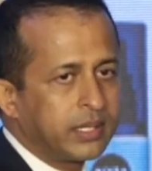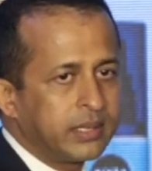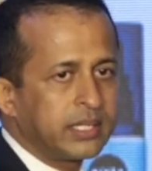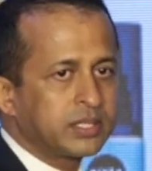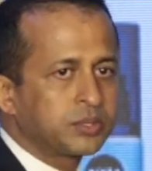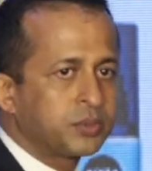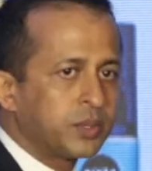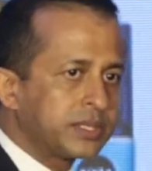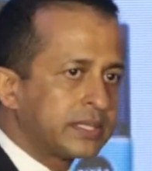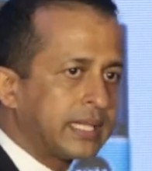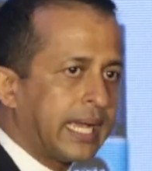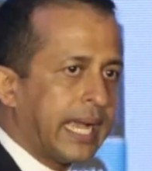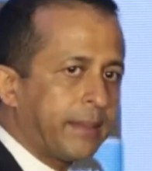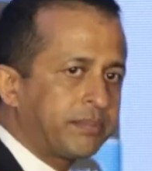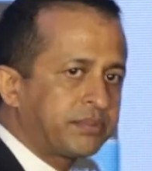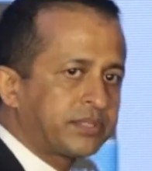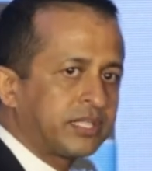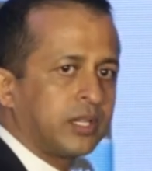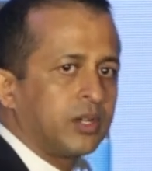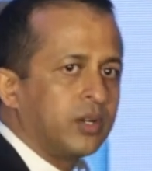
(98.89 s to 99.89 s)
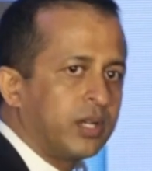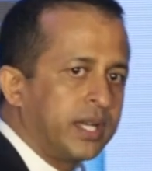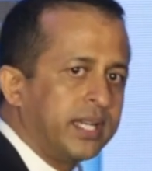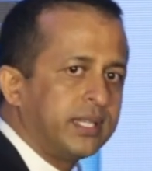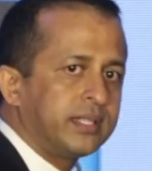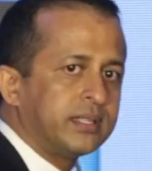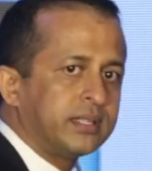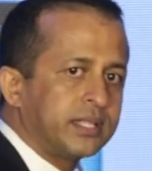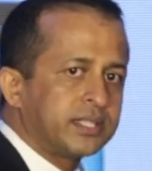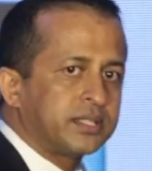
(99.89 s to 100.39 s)
This was
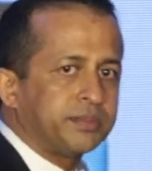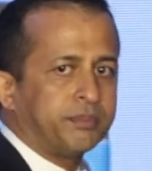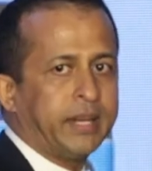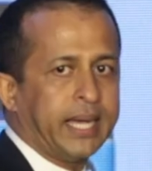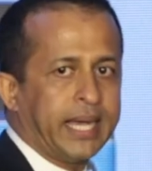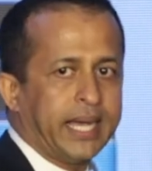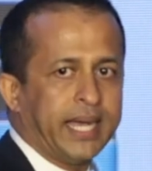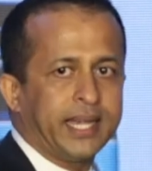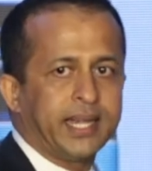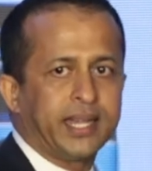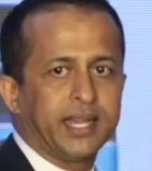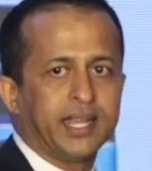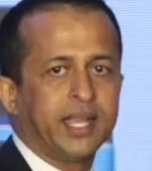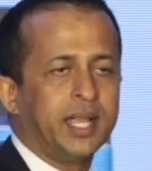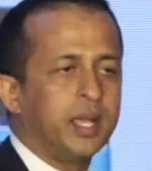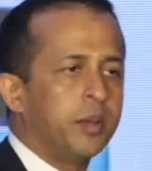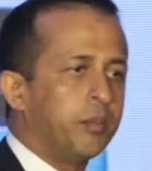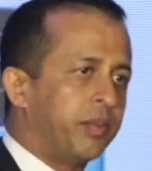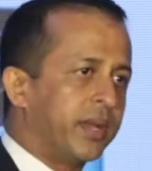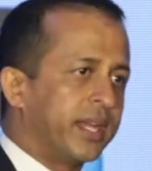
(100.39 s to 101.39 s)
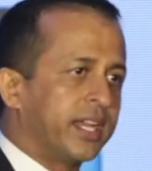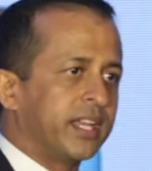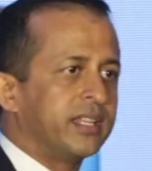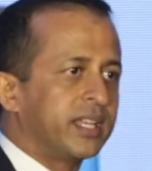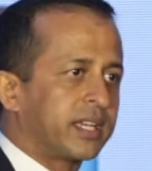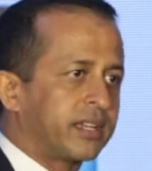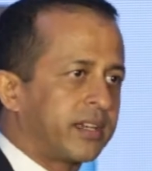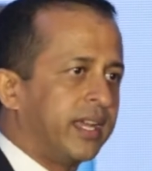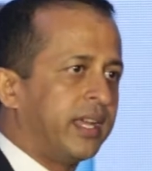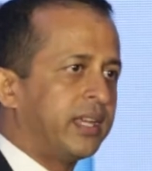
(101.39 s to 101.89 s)
absolutely this man bringing
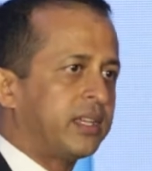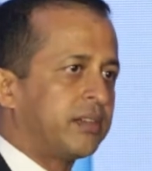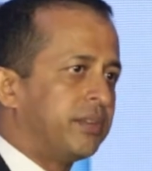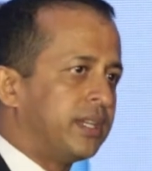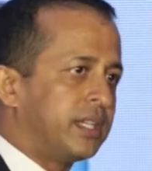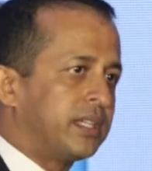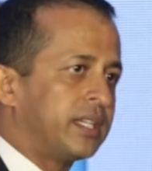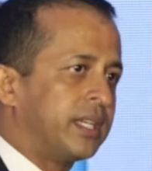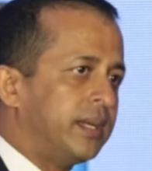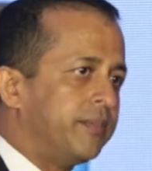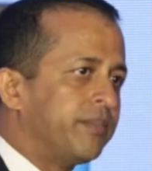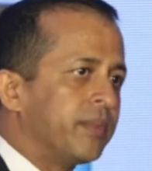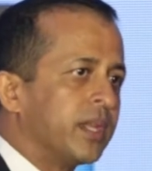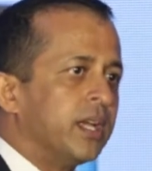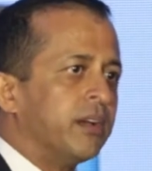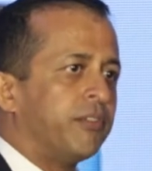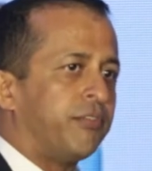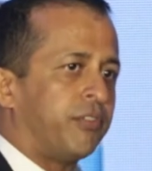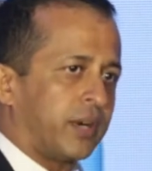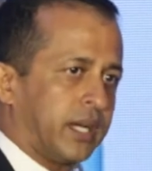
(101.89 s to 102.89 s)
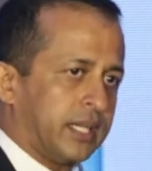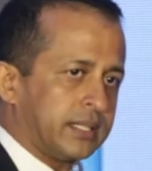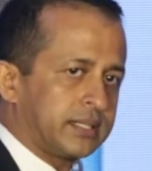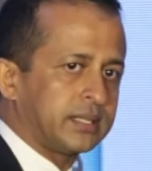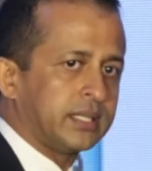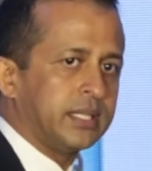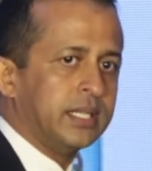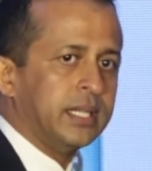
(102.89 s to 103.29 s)
the creativity for us.